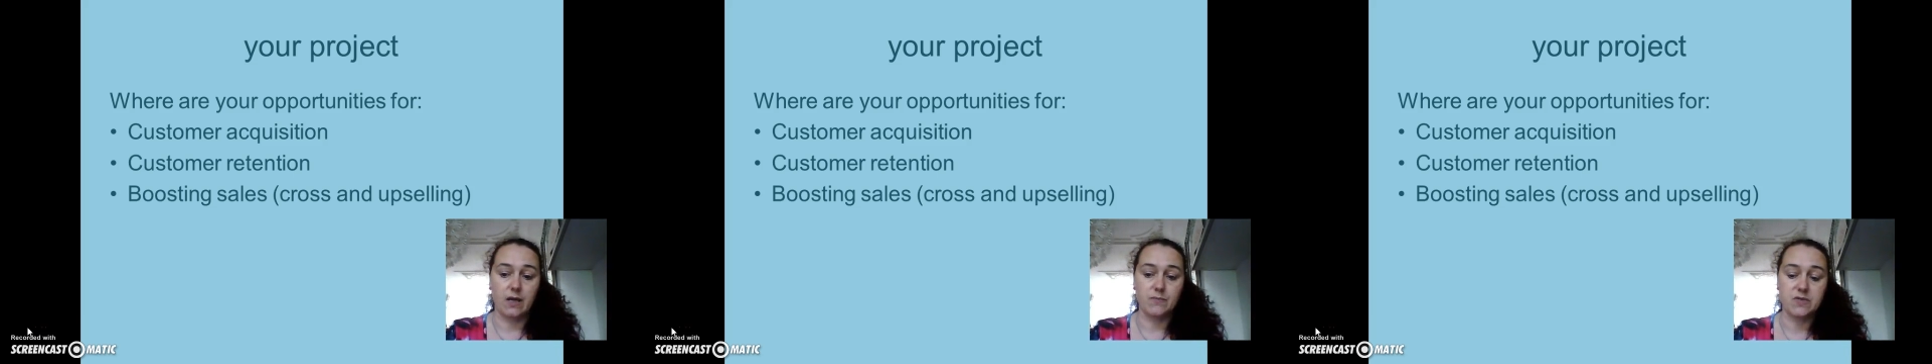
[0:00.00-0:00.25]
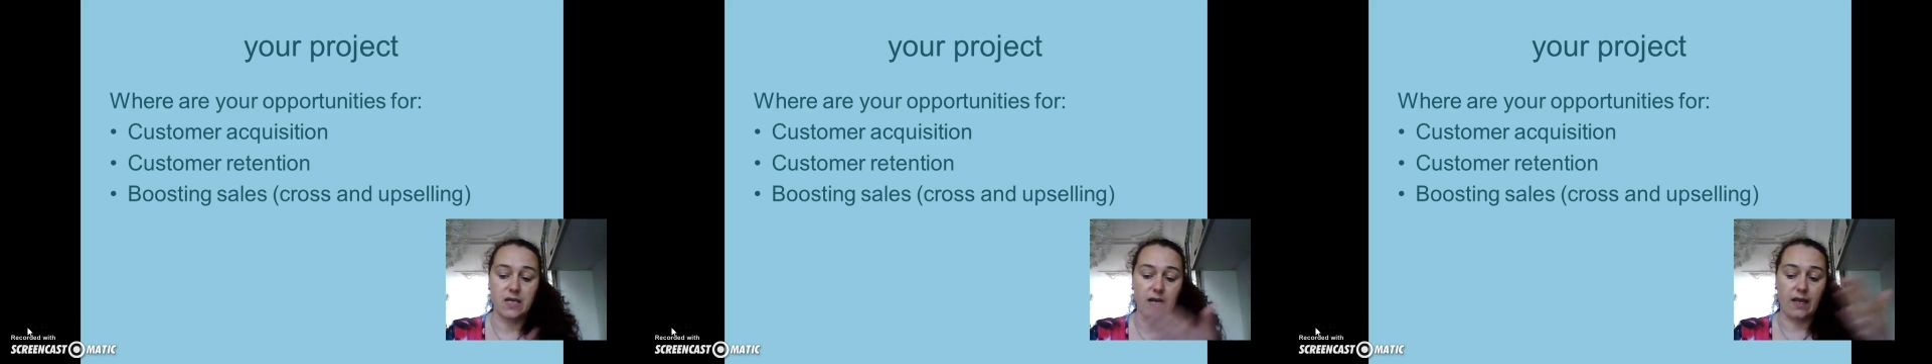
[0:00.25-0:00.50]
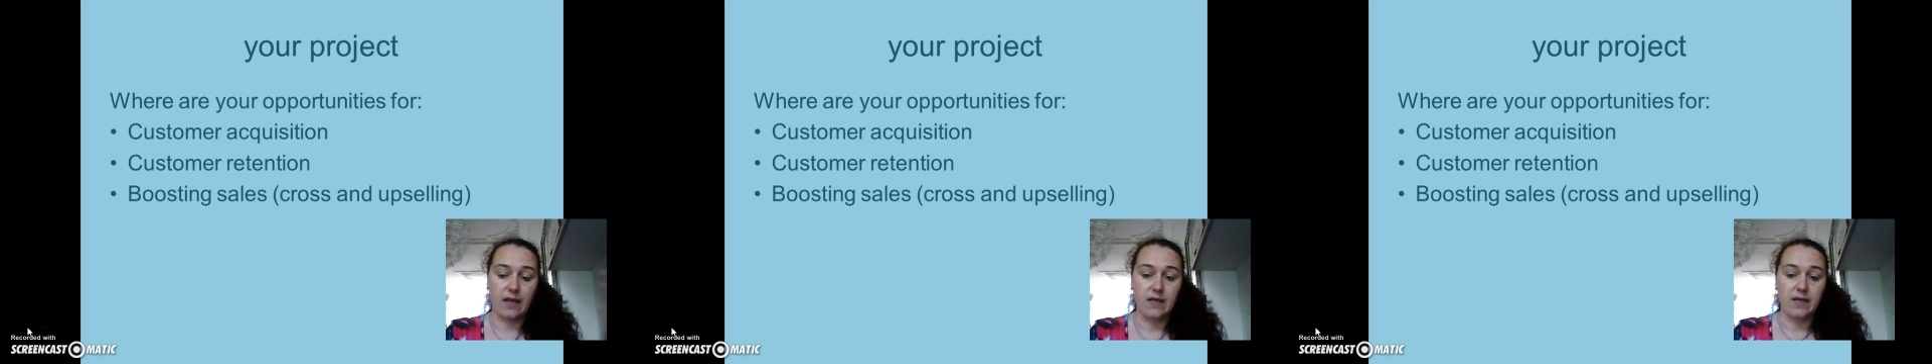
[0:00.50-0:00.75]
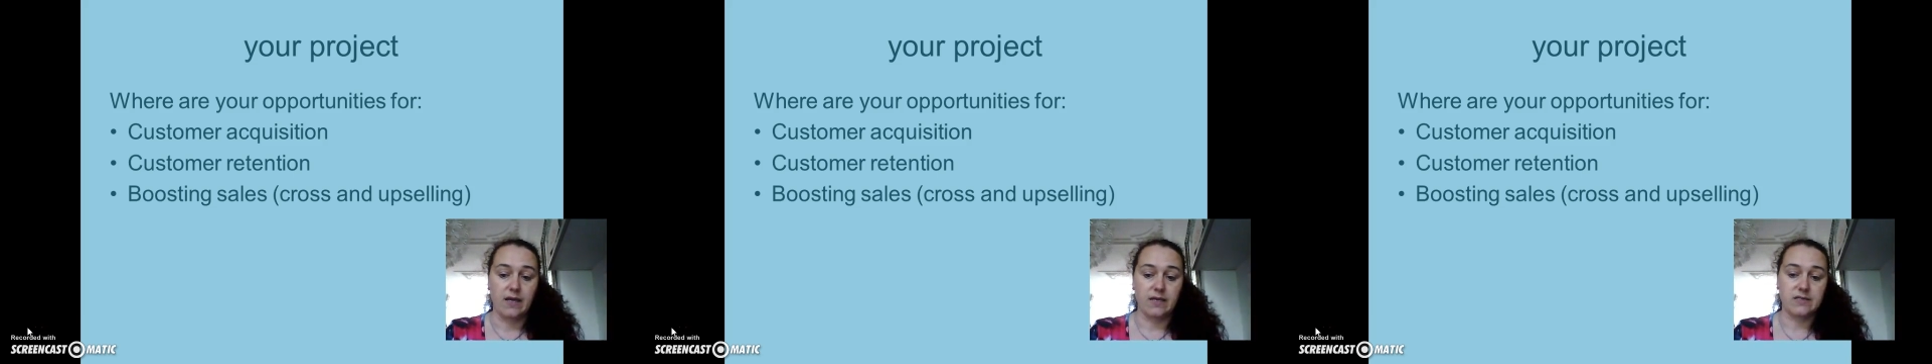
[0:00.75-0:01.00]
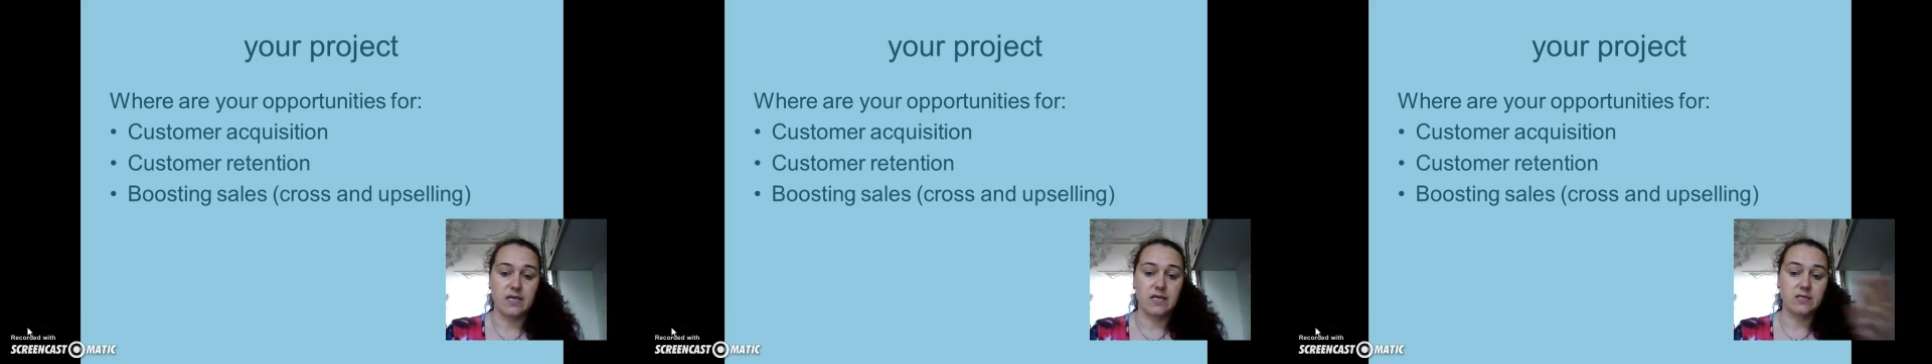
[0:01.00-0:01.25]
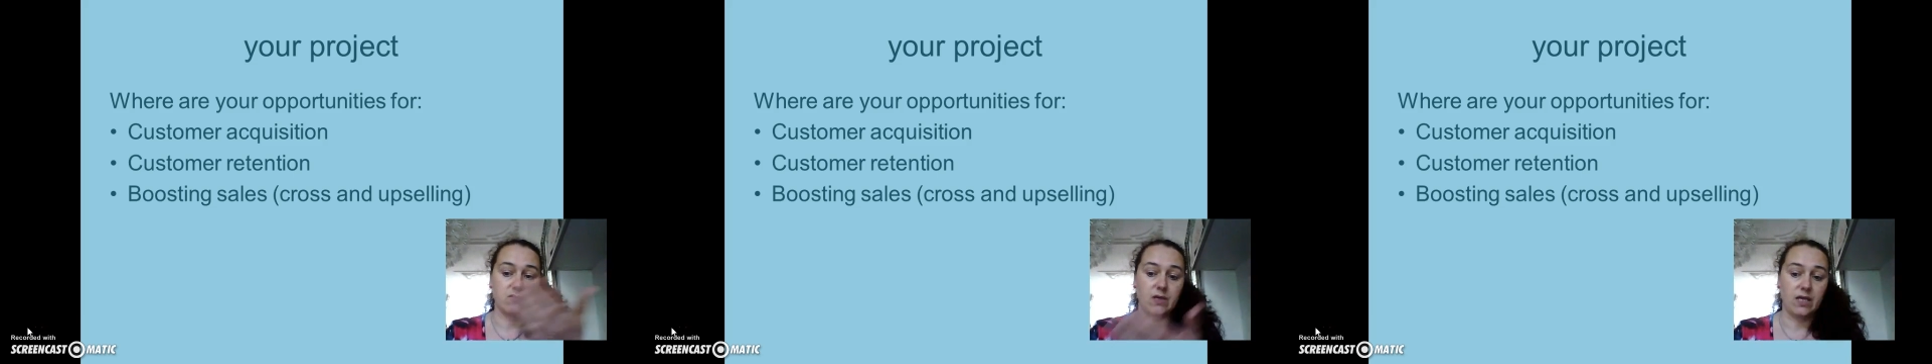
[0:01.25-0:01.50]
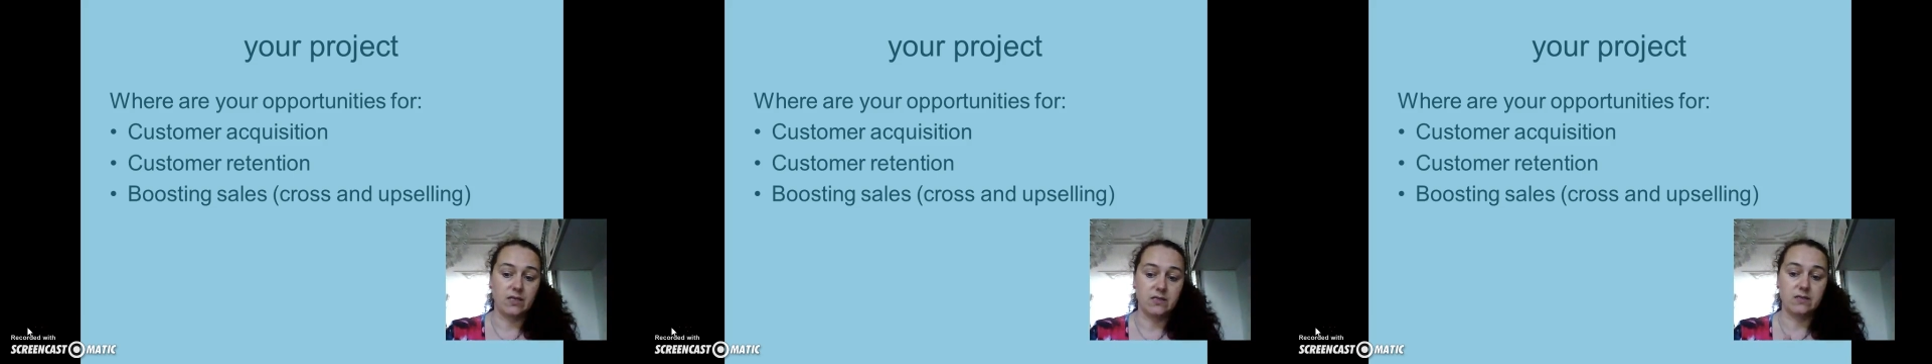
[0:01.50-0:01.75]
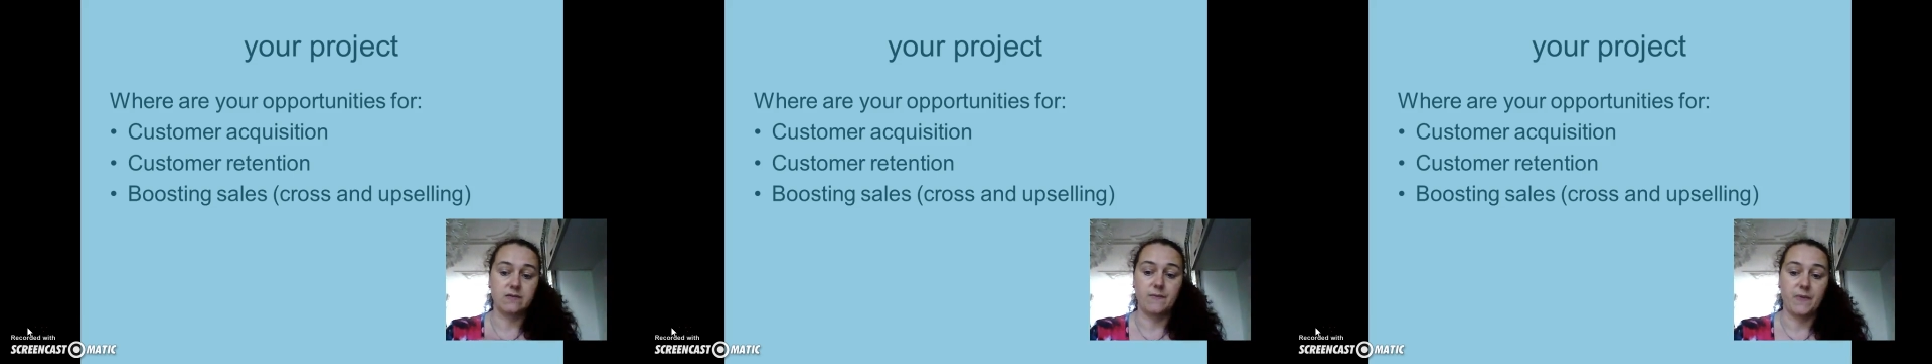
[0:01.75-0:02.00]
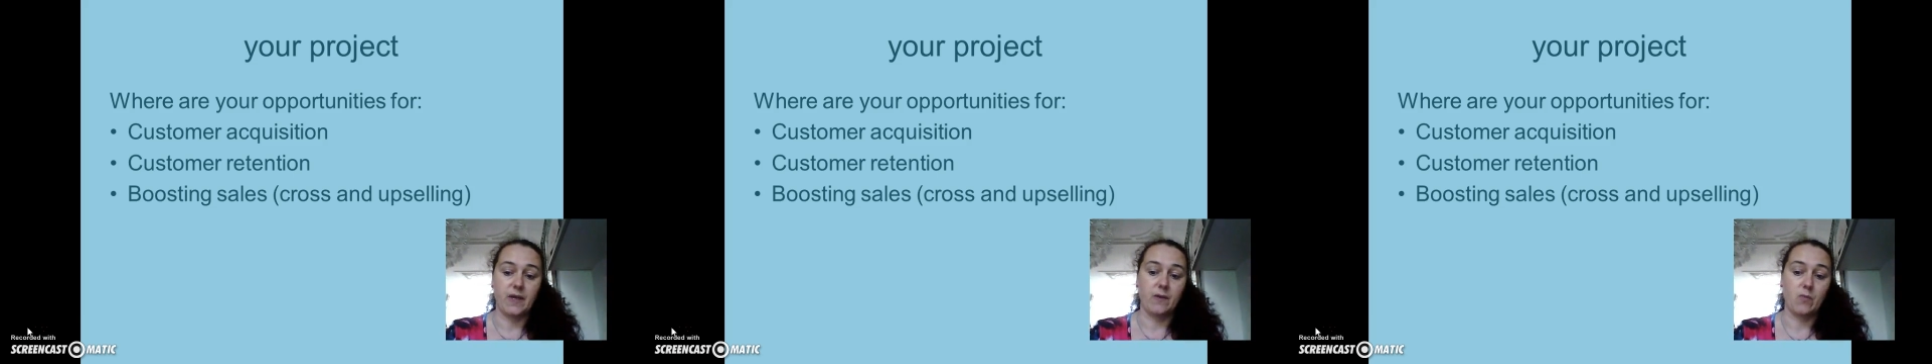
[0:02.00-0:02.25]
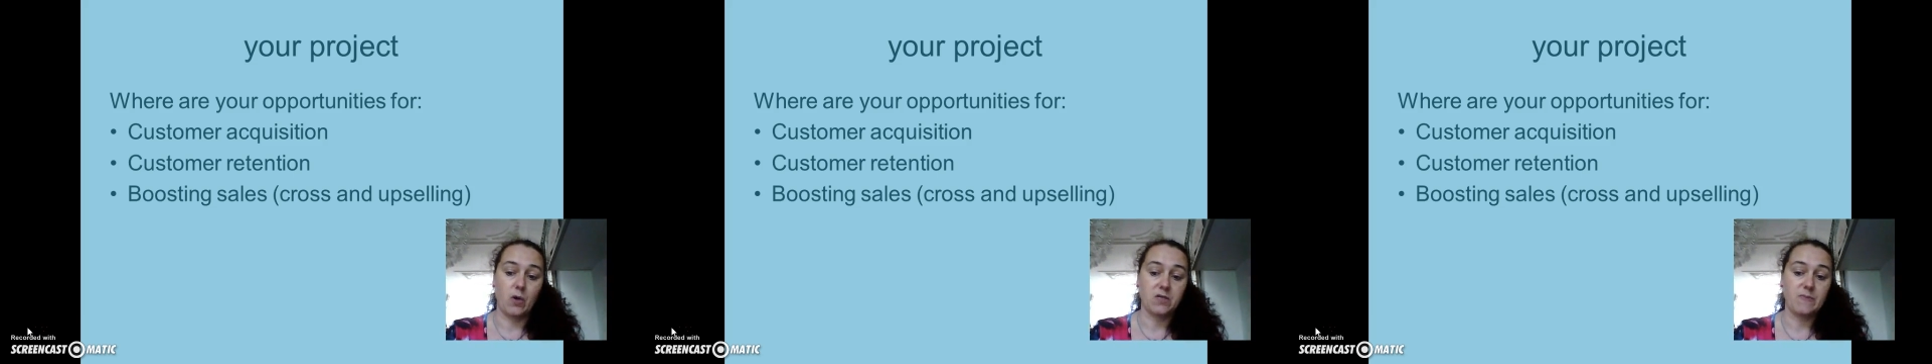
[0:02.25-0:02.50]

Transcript: upselling, accessories, more